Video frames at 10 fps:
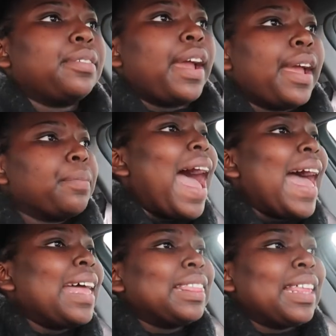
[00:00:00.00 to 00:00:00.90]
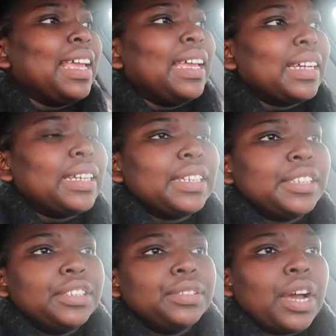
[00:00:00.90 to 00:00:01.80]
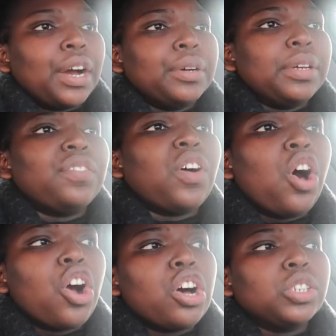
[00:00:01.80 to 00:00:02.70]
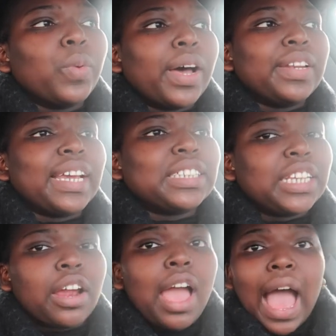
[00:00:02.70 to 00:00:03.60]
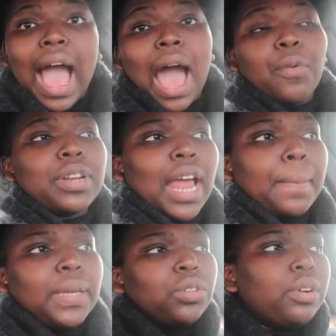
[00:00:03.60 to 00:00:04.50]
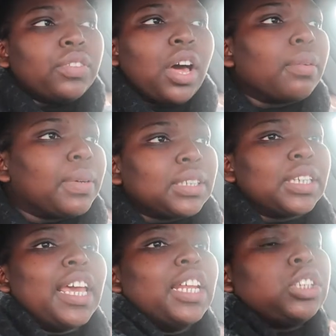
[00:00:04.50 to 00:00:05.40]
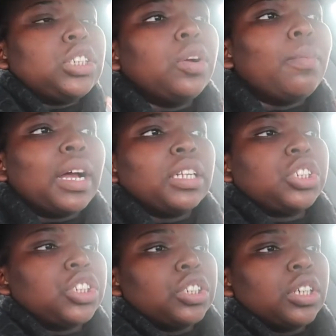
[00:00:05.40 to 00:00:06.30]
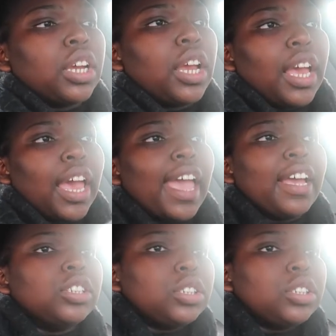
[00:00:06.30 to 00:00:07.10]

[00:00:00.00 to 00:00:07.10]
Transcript: right? I think, you know, if all goes well next year, I will not be doing Vlogmas. It is too much to